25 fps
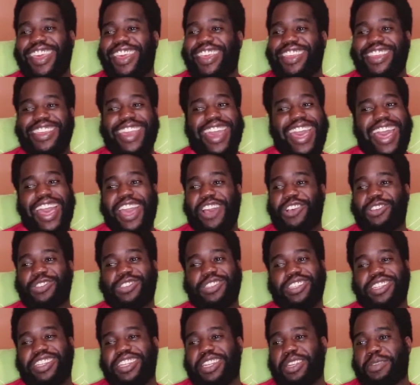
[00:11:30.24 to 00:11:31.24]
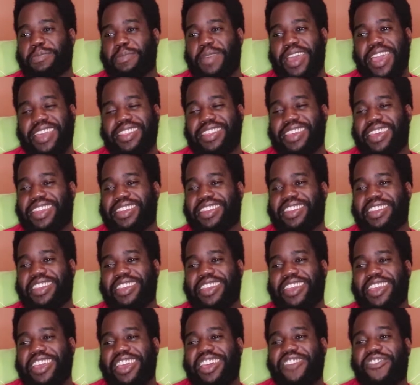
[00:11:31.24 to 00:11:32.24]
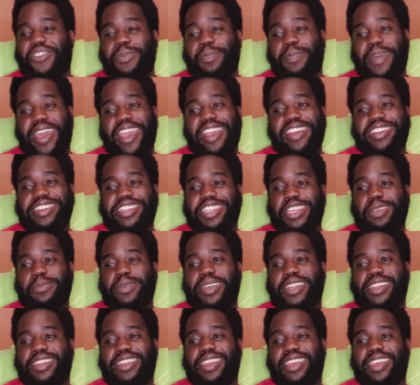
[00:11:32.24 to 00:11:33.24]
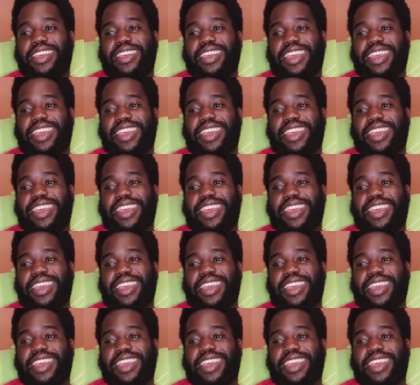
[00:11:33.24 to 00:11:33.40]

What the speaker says: Yeah, I also didn't buy that. If a parademon